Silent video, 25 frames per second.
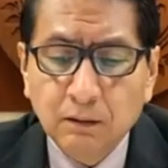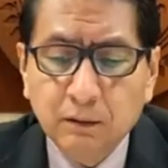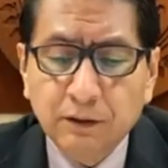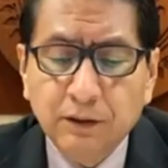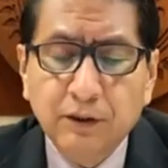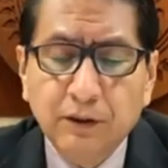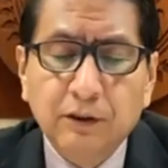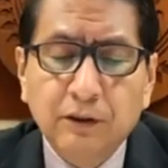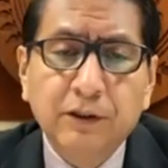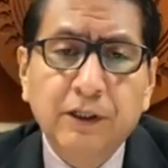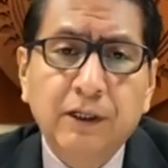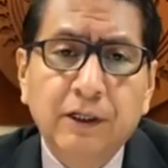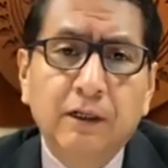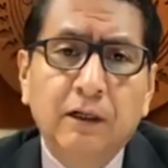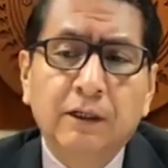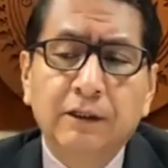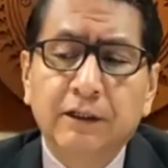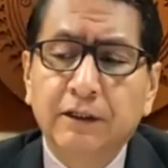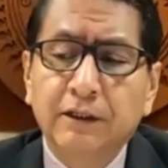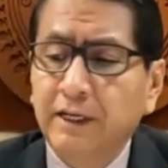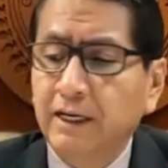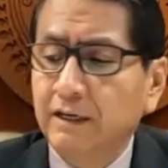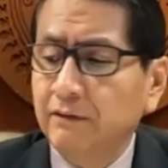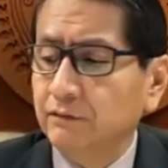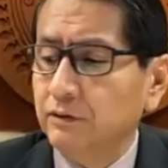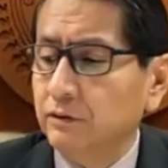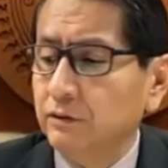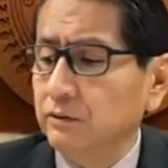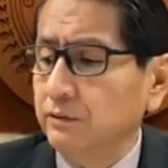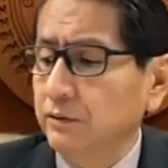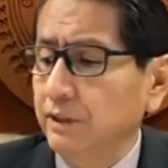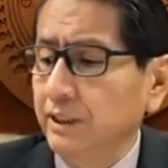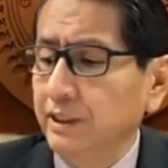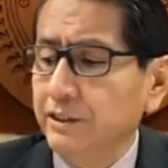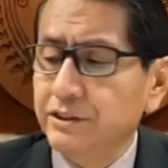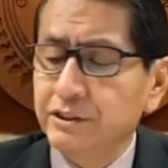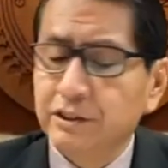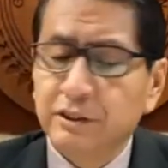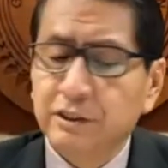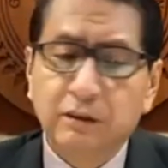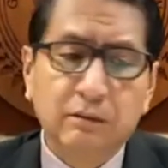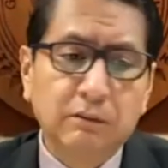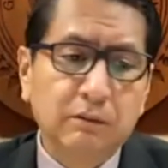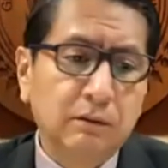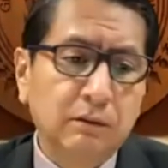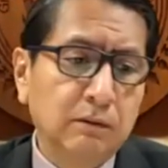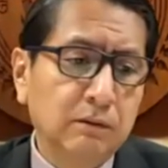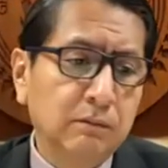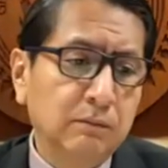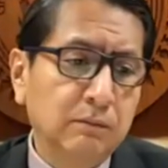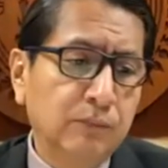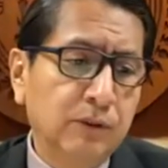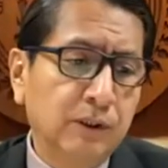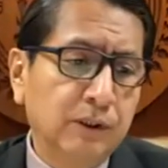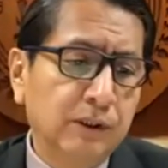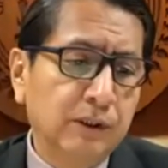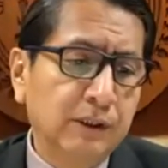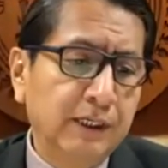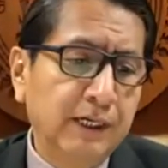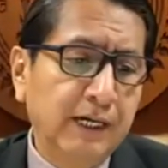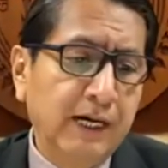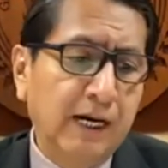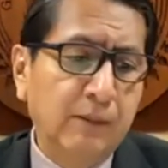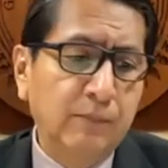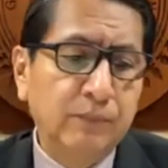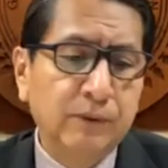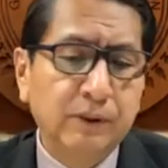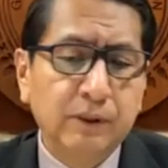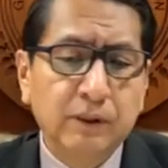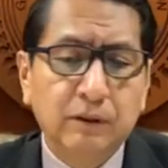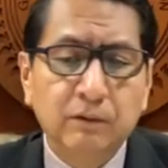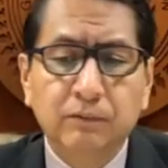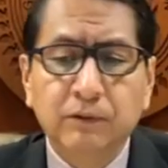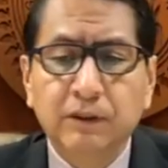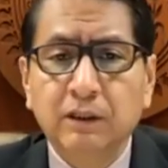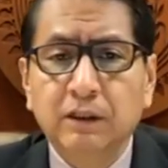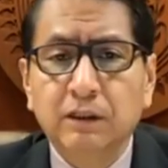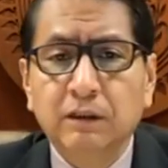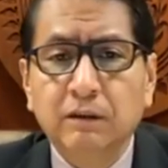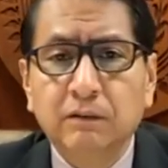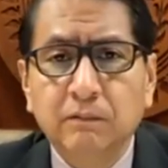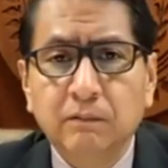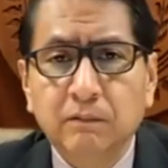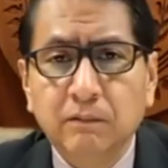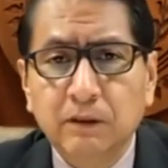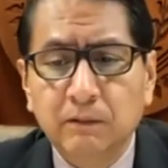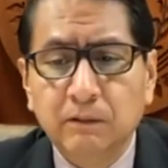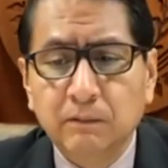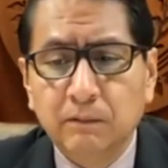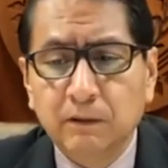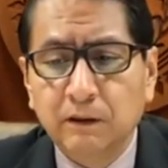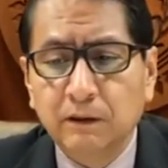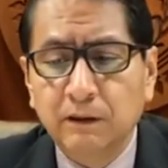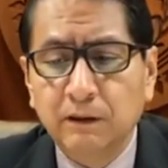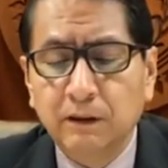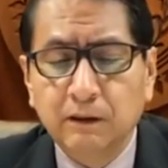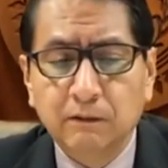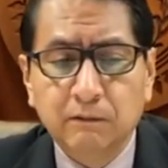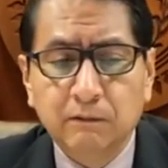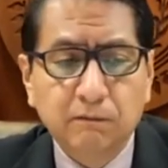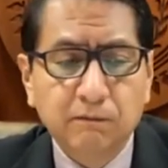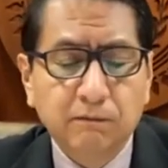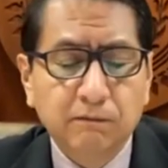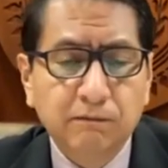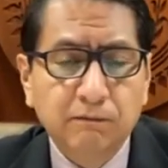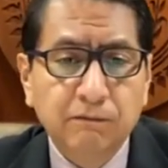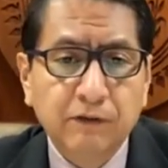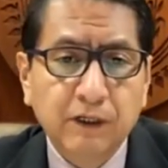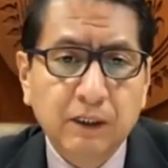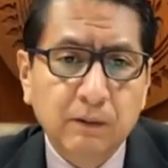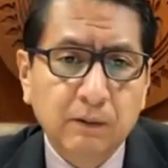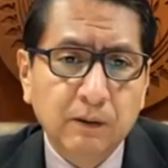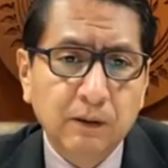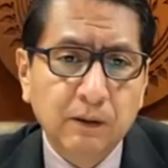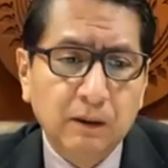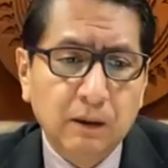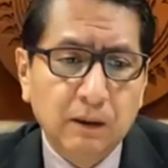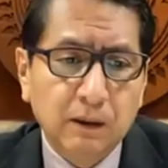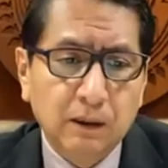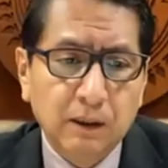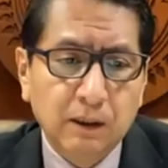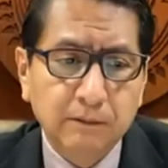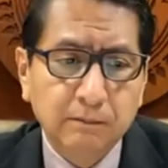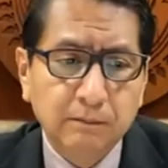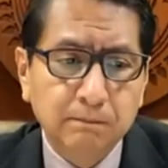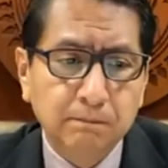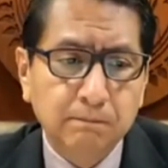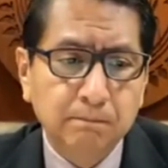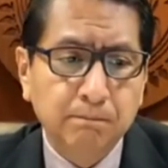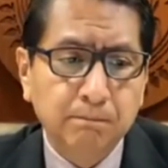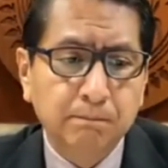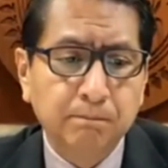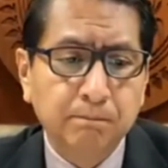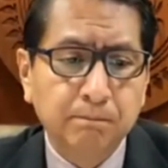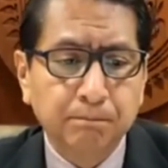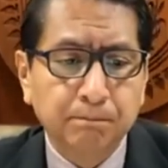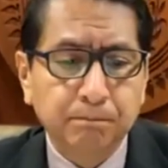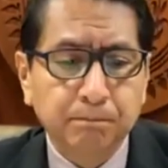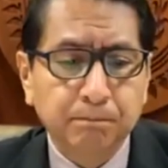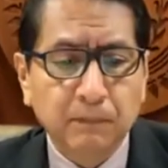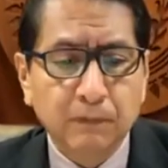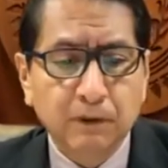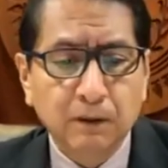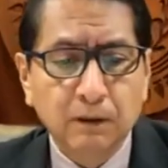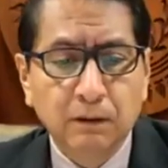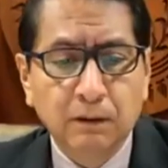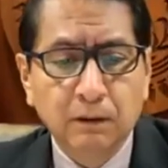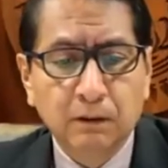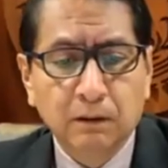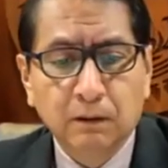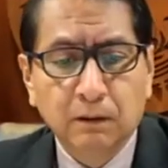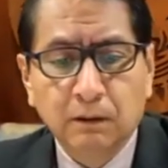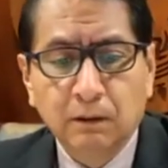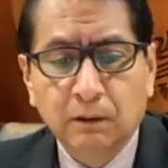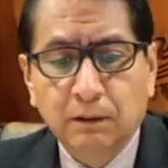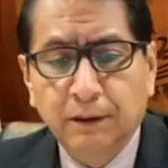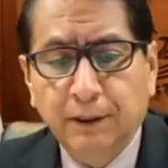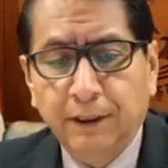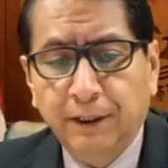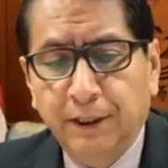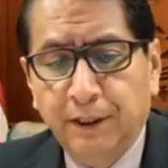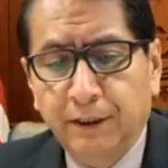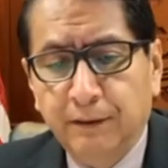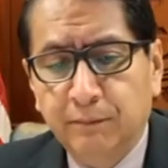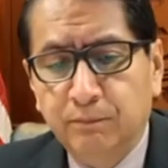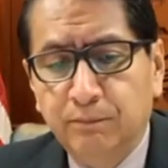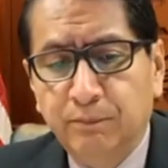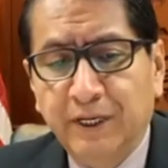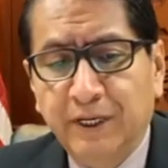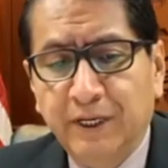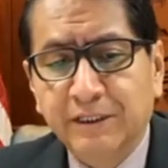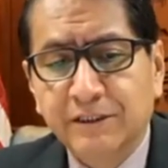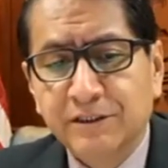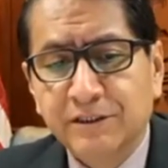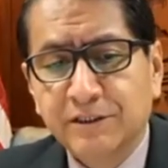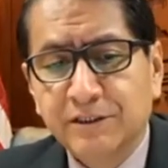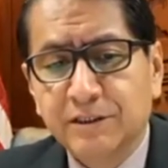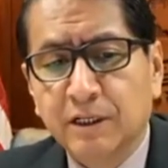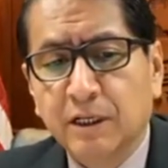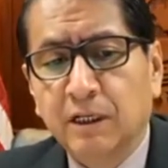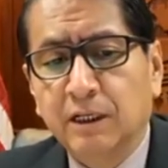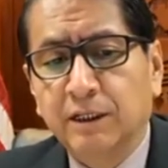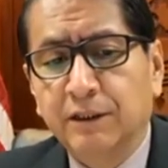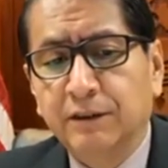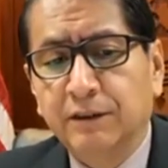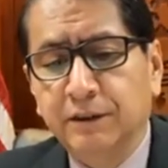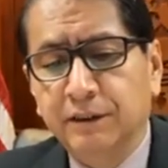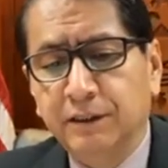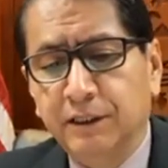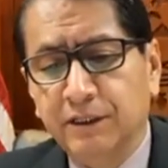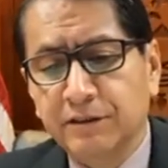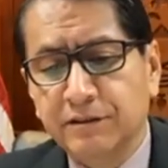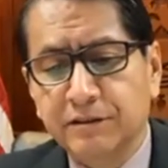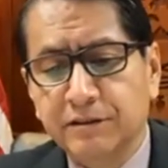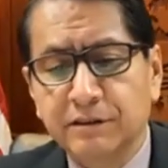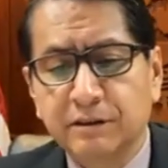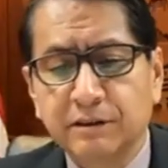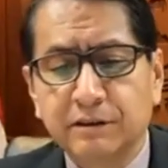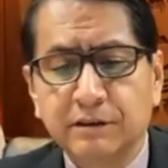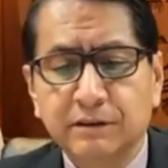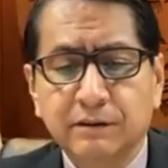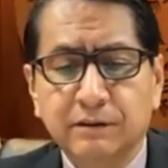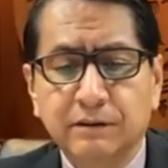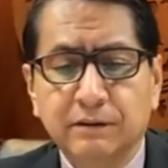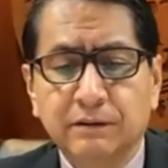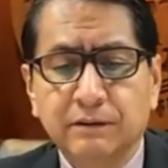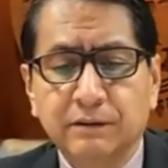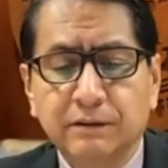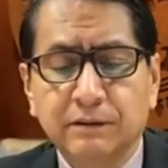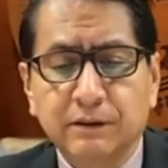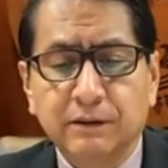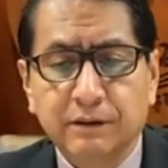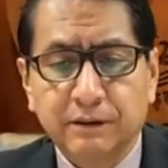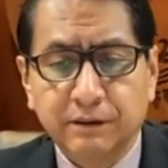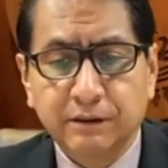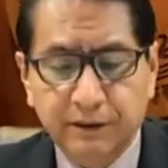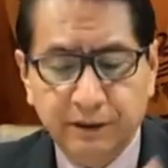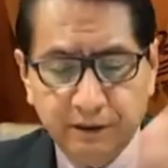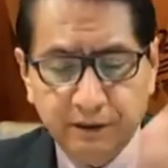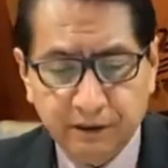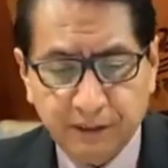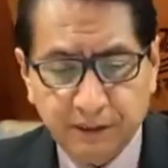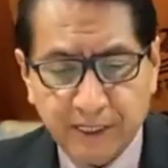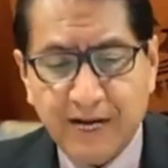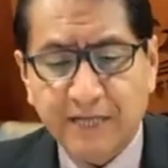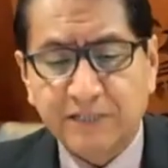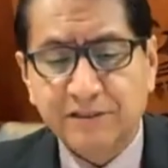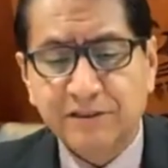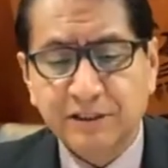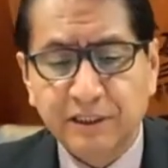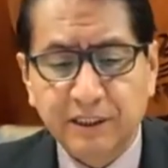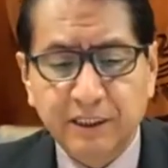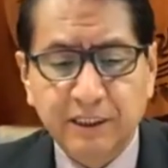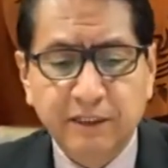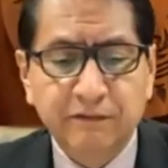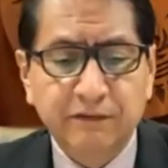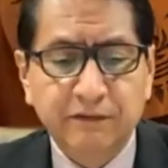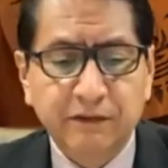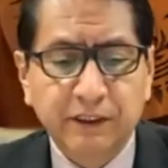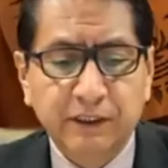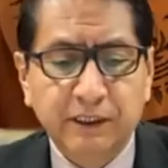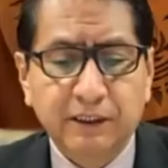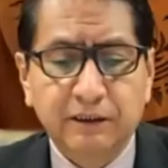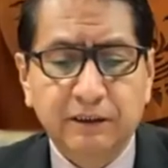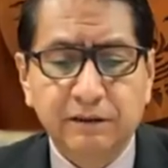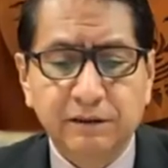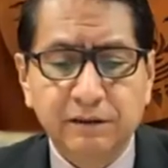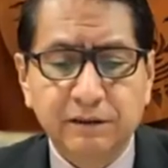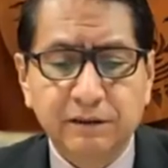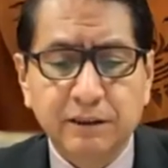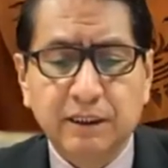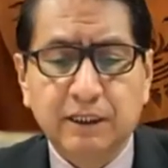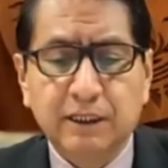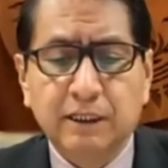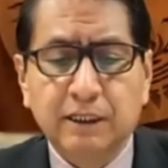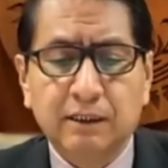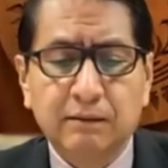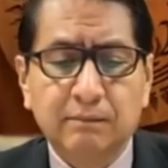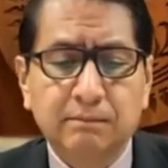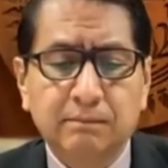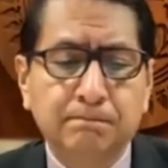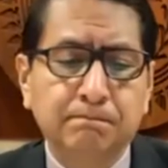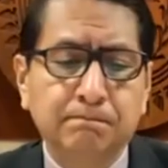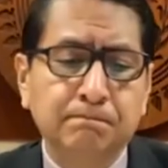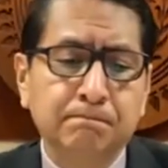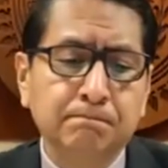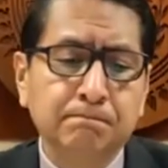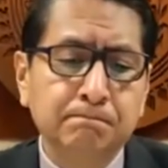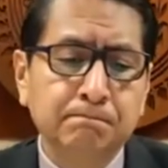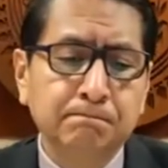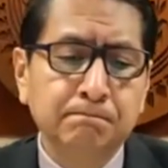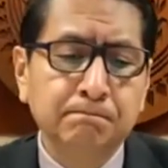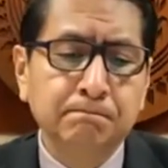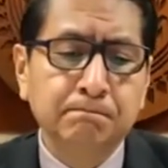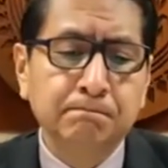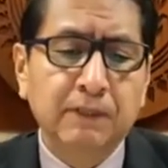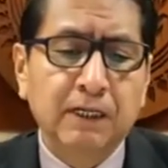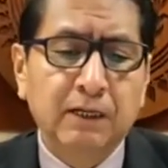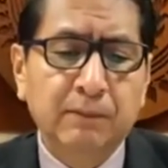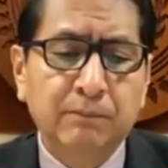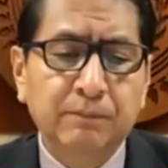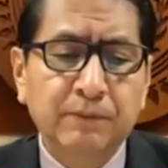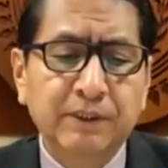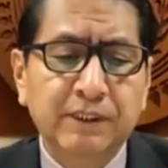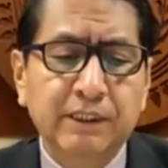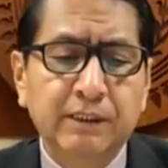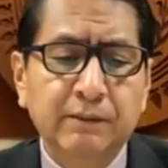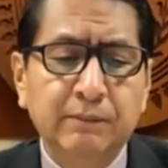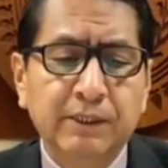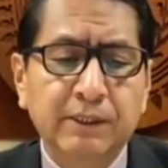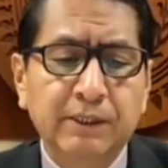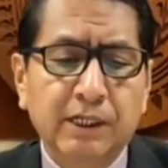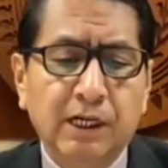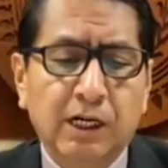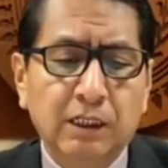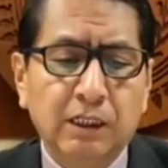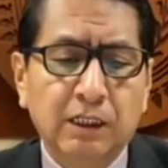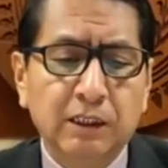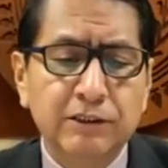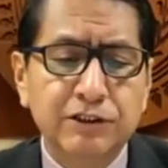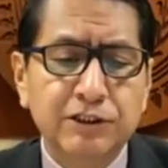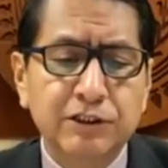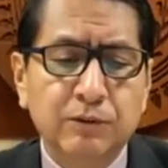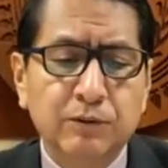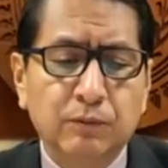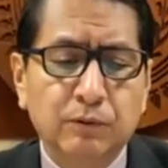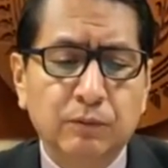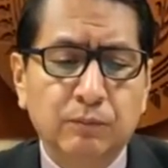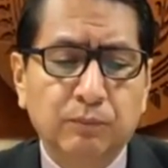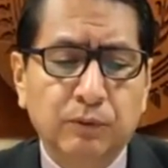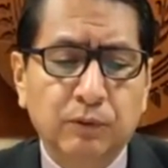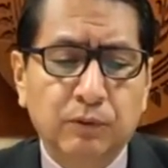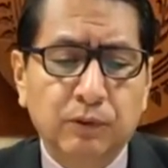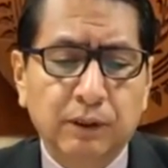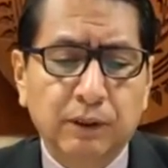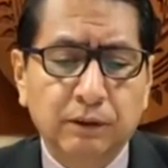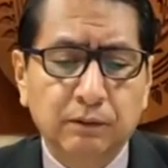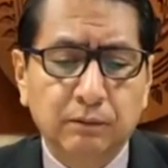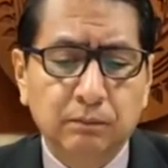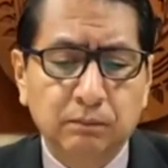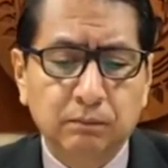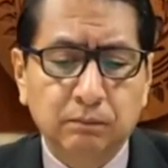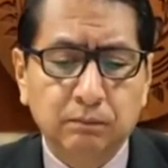You know, here on the Navajo Nation, per capita, we, we were hit very hard. And based on the yesterday, uh, last evening's um, epidemiology report.